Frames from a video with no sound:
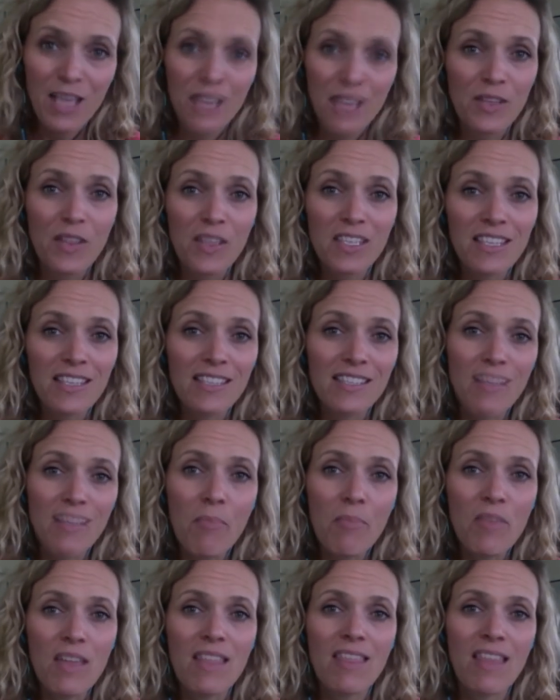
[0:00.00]
So this is
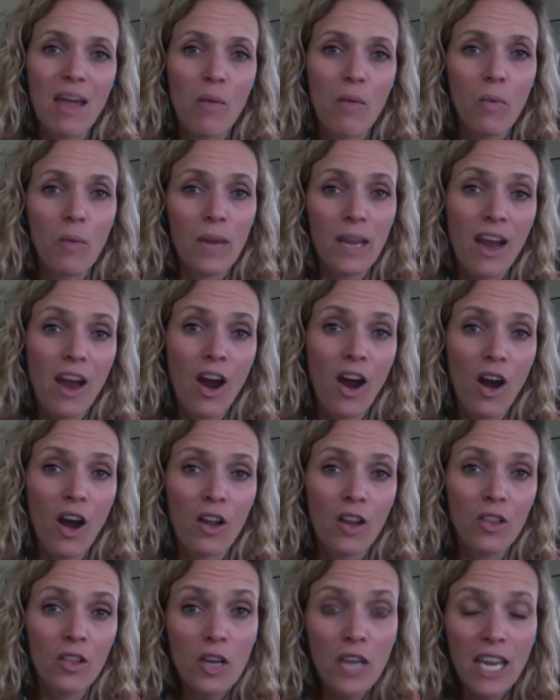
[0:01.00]
something that we
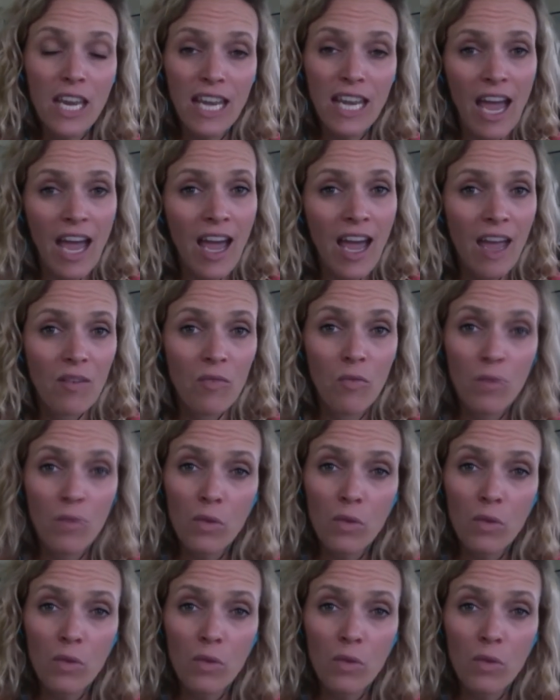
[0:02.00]
are looking at